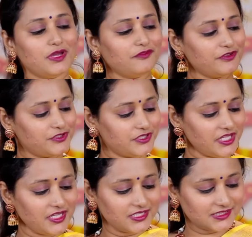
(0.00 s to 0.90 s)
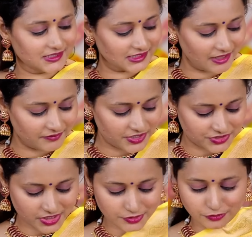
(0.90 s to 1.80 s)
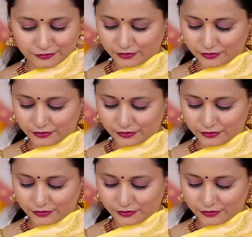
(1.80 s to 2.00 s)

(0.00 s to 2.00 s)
one for today is this lovely shade of